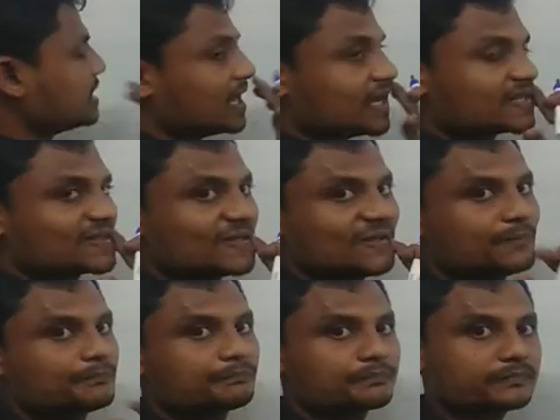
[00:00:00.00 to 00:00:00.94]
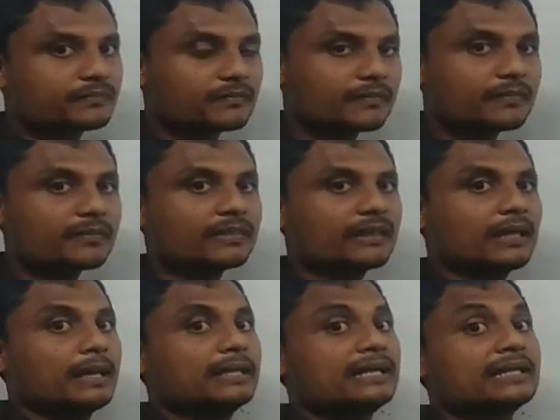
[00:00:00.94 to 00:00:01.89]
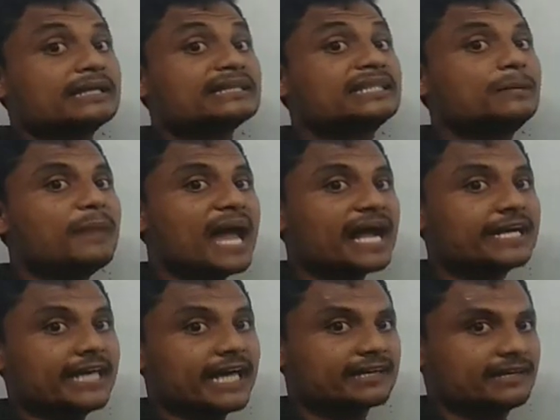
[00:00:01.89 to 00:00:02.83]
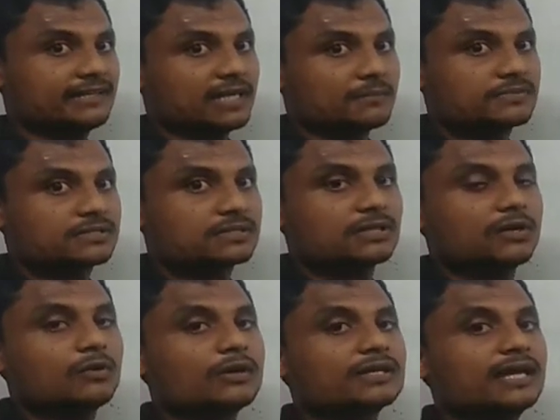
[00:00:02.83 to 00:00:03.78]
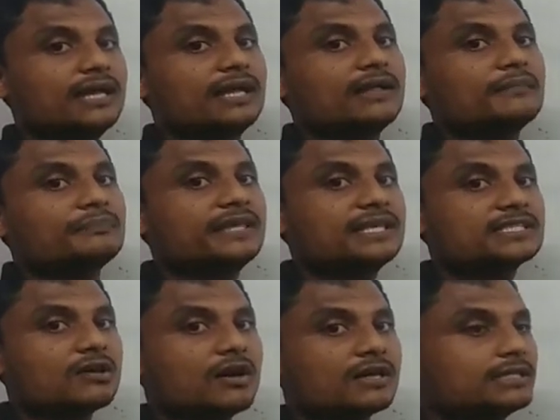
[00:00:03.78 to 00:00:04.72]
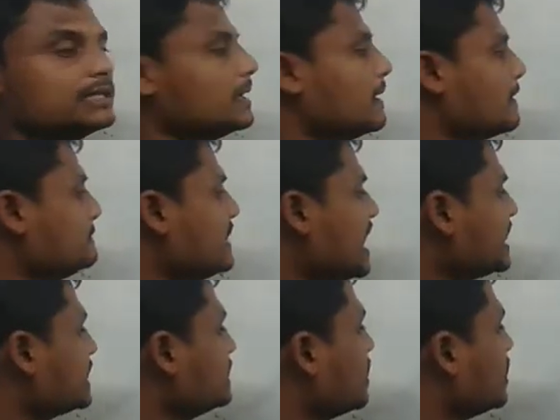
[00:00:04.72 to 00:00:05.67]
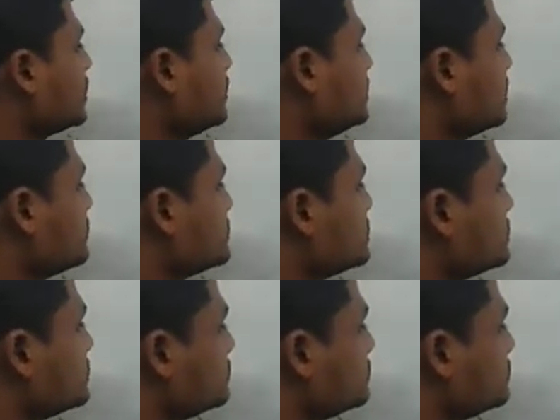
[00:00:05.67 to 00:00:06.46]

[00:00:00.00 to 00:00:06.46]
are the bagged organisms. Okay, these are the bagged organisms.